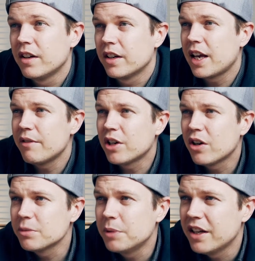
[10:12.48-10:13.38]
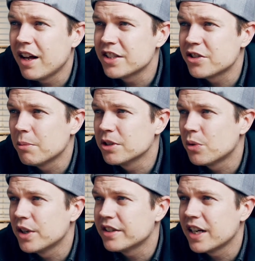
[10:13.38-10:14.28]
Kevin Cosby, nice job as
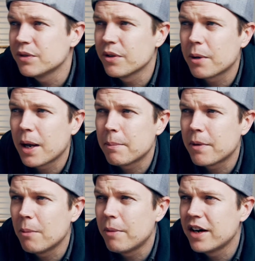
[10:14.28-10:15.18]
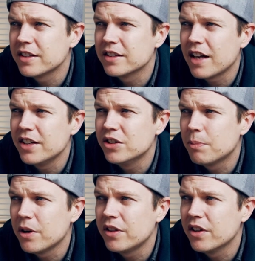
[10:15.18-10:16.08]
always. Thanks for the comparisons. I use
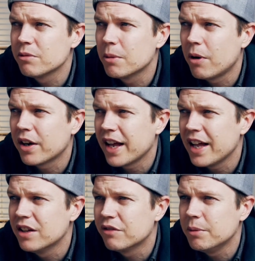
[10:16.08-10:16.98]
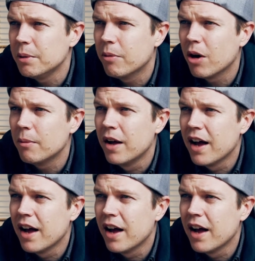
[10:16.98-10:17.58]
both the Osmo Pocket and the Fimi Palm.